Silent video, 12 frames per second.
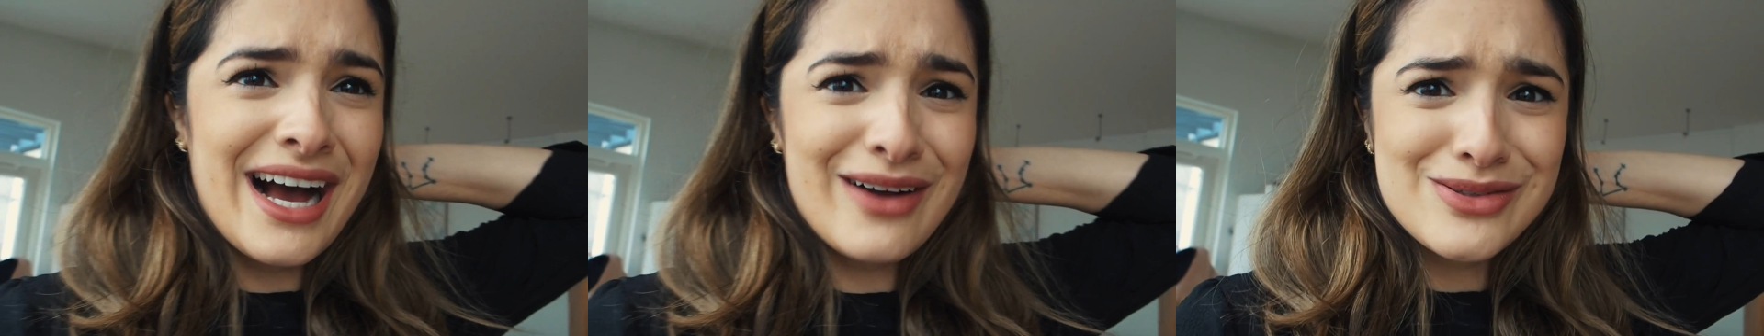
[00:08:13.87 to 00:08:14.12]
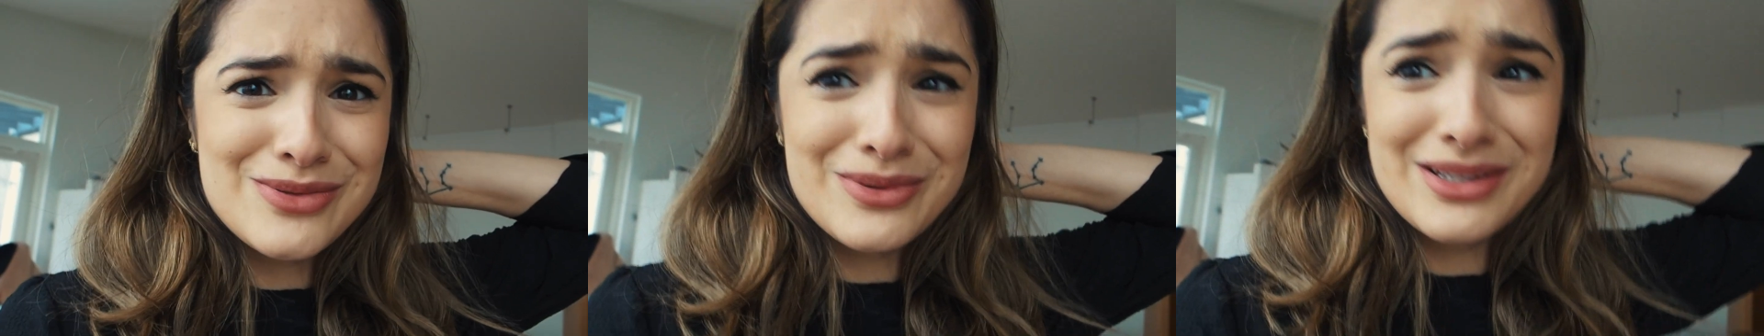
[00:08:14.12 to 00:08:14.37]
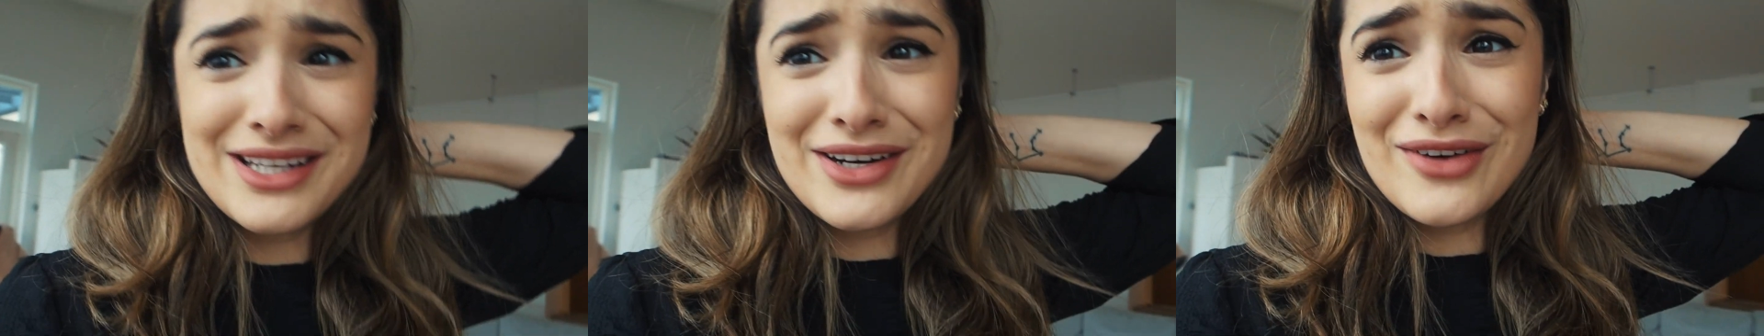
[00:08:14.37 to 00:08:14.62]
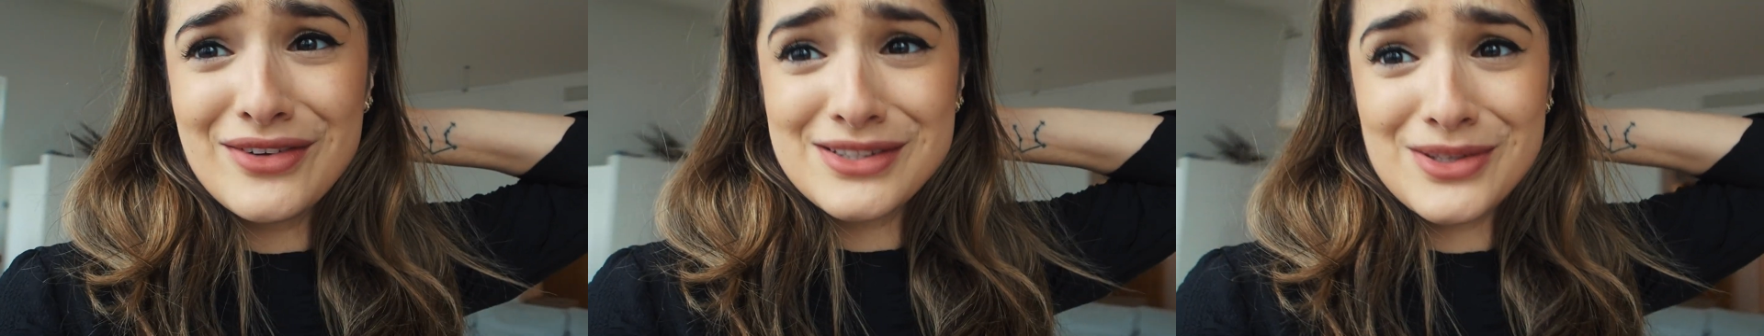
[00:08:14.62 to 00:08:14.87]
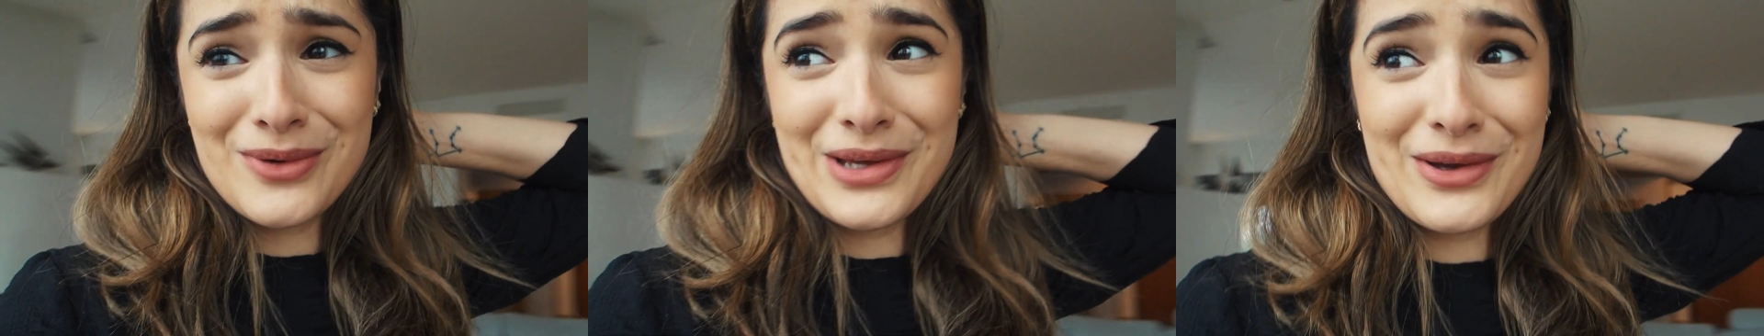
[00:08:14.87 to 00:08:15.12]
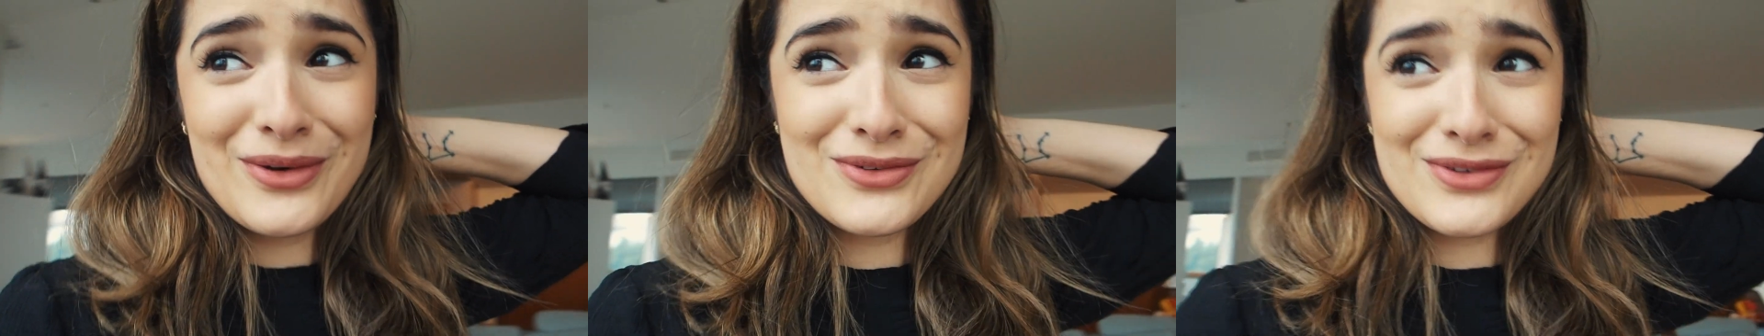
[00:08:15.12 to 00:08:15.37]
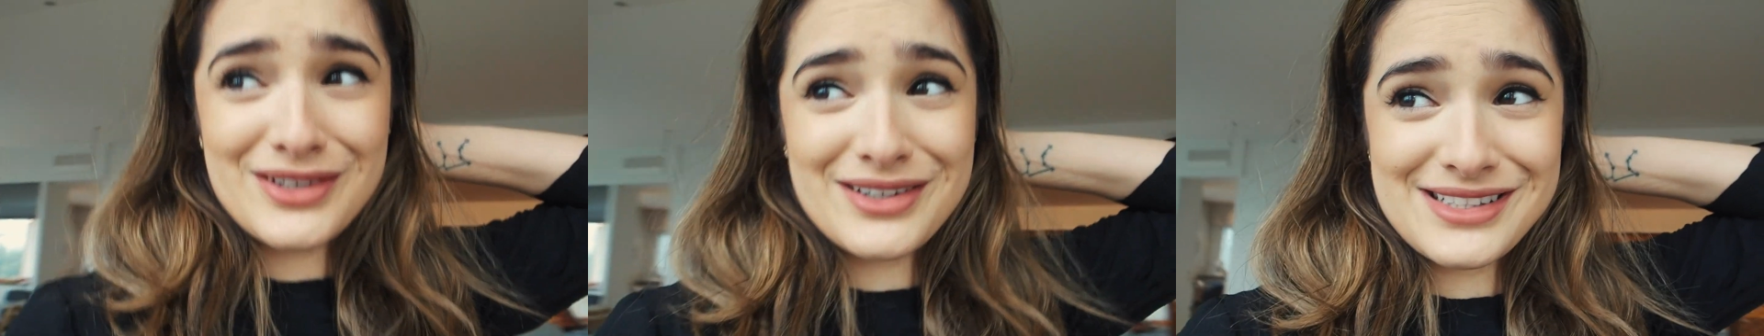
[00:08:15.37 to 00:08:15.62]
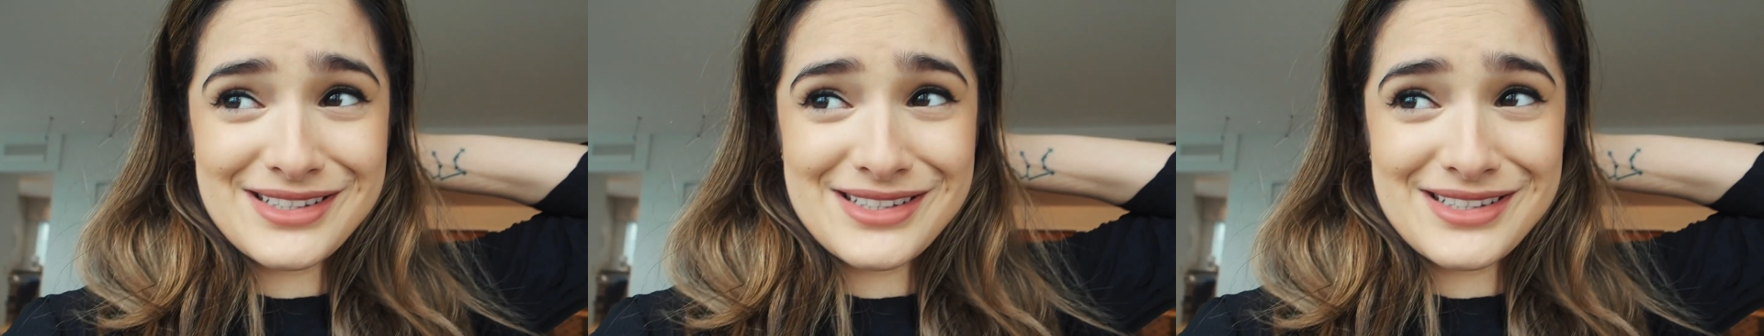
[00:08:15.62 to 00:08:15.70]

I was really nervous going over.